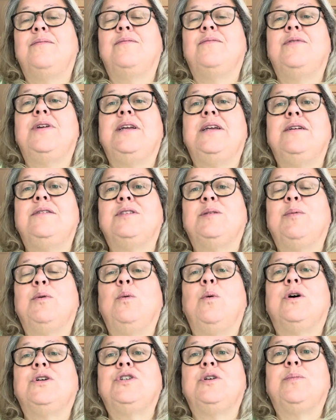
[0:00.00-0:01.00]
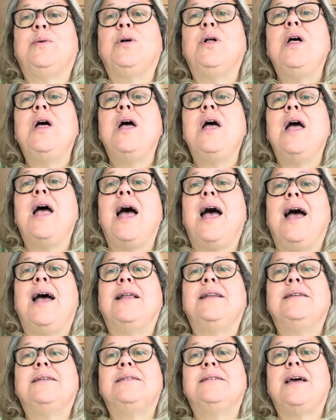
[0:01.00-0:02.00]
reusable, washable,
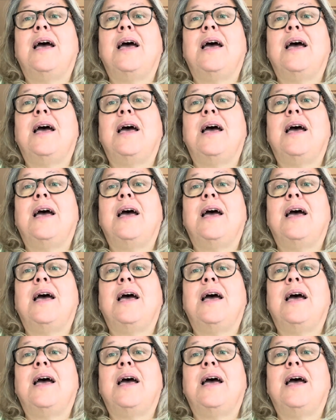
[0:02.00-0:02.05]
and